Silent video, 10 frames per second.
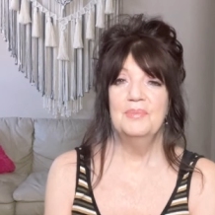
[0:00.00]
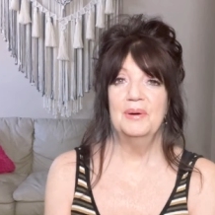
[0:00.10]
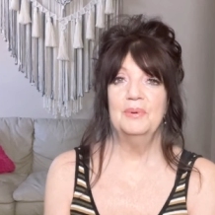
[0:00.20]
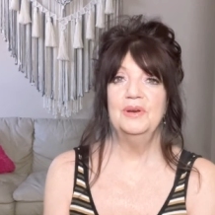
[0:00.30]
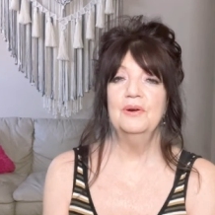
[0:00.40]

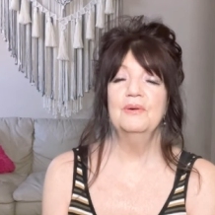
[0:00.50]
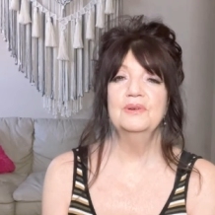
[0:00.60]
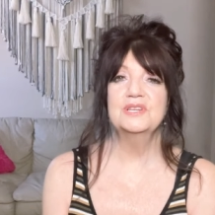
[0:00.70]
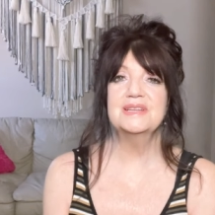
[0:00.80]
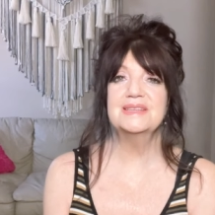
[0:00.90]
But when
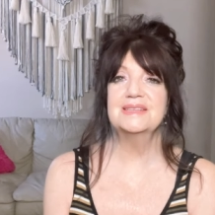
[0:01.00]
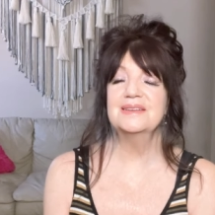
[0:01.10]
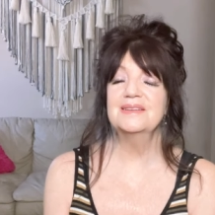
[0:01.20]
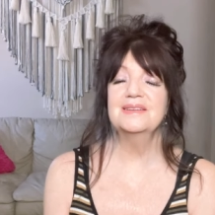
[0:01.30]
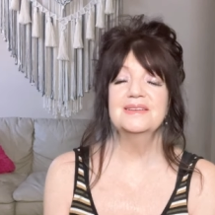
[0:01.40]
you're just
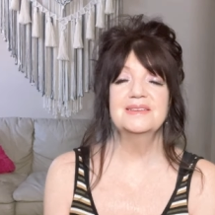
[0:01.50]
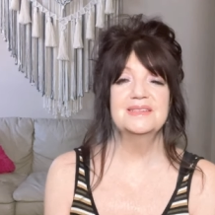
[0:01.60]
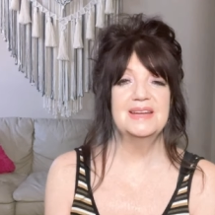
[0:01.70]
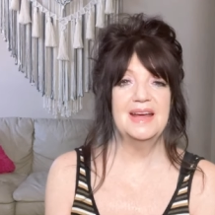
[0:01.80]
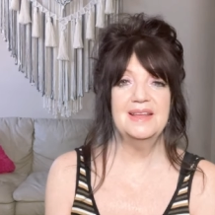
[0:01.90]

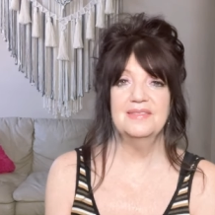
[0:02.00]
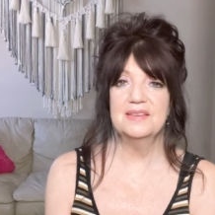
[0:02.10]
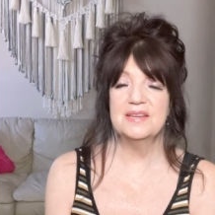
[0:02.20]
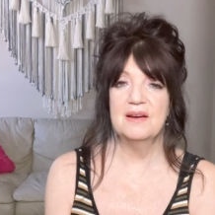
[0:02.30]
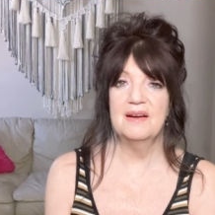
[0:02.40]
take the
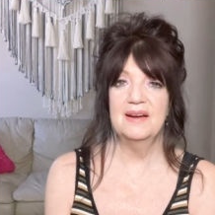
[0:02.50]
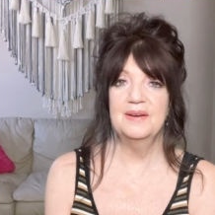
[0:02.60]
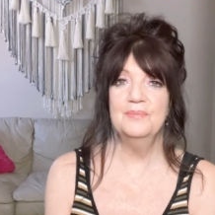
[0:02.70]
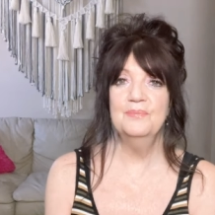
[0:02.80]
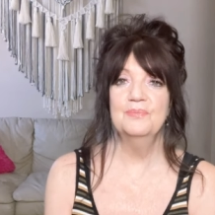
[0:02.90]

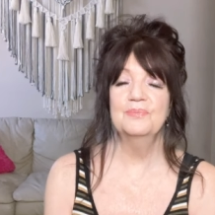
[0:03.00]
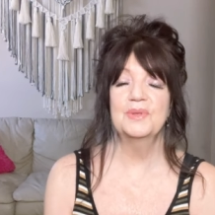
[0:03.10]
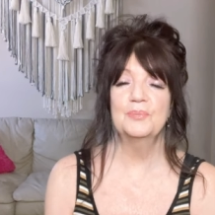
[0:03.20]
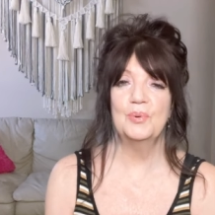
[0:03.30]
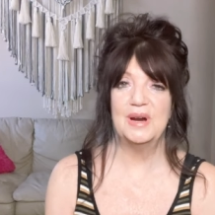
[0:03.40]
time,
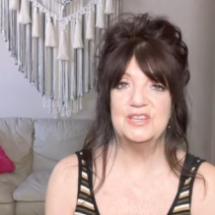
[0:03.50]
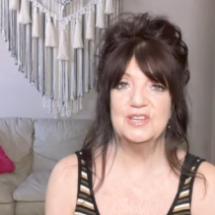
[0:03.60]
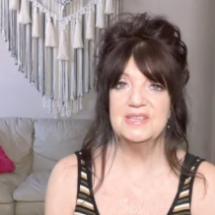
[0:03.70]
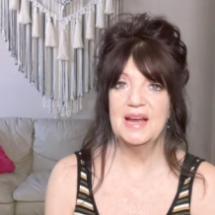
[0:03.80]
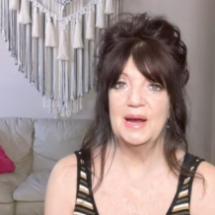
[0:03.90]
the
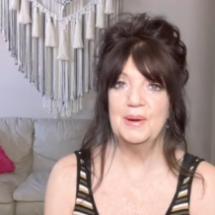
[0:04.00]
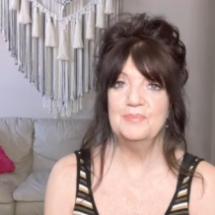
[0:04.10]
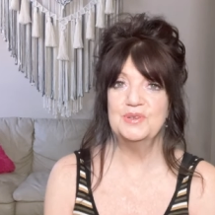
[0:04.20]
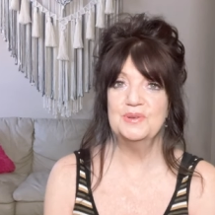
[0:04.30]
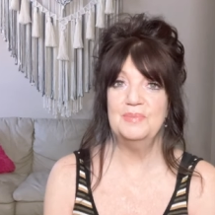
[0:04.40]
precious
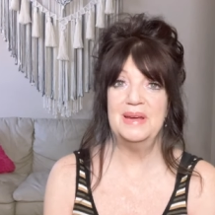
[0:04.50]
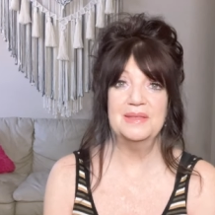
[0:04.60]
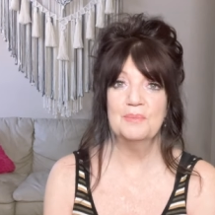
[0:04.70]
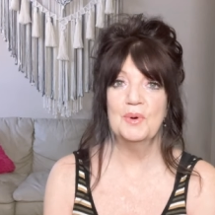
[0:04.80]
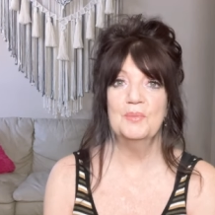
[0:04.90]
time to be
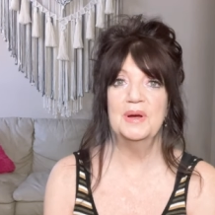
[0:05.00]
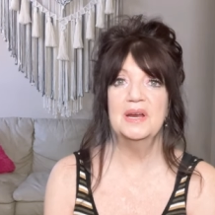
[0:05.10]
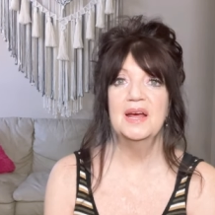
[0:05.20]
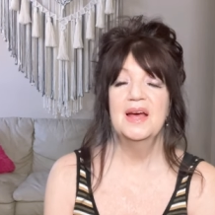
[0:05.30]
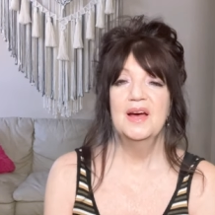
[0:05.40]
in the moment,